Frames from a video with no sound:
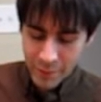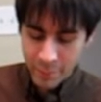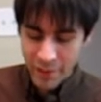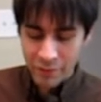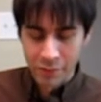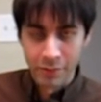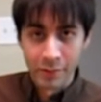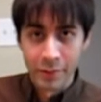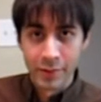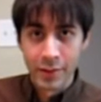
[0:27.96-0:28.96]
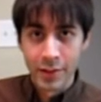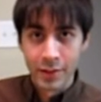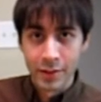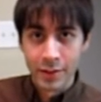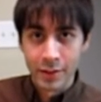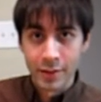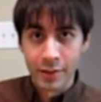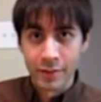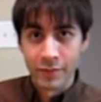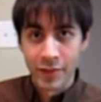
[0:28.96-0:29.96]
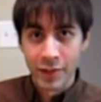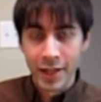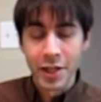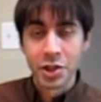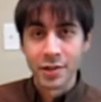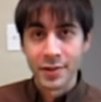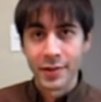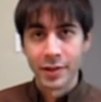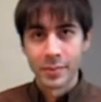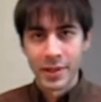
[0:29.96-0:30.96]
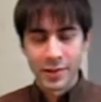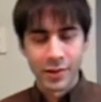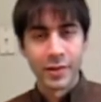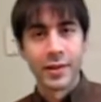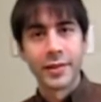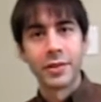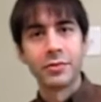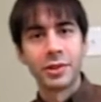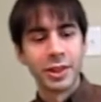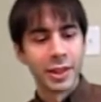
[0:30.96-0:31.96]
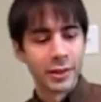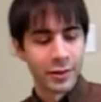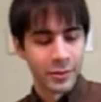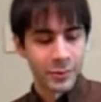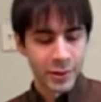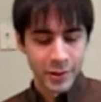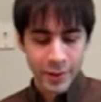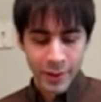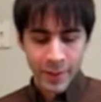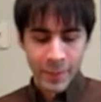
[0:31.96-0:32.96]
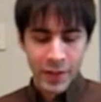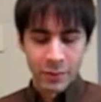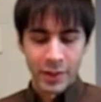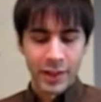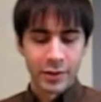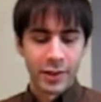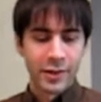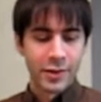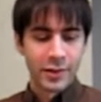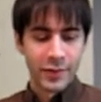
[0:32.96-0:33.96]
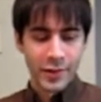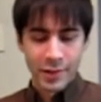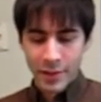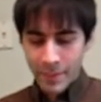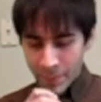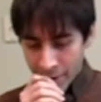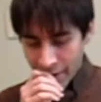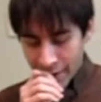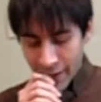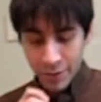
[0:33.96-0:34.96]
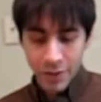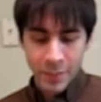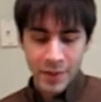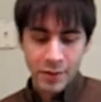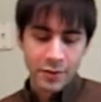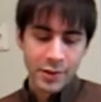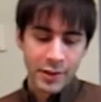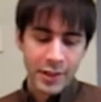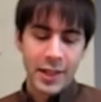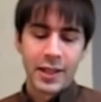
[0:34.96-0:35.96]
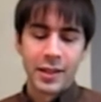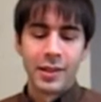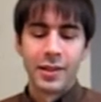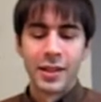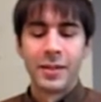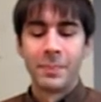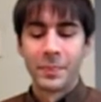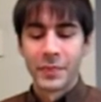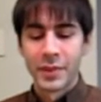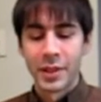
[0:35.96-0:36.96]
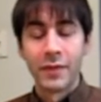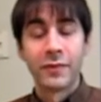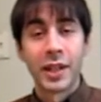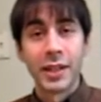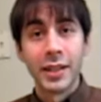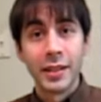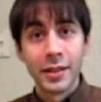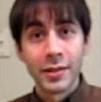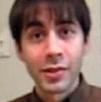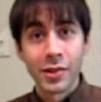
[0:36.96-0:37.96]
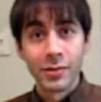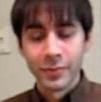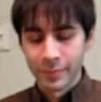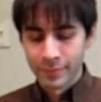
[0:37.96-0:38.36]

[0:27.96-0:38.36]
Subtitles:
bevel the very edges a little bit so that they don't dig into the wood when I create a surface. I'm going to be using a fine India stone,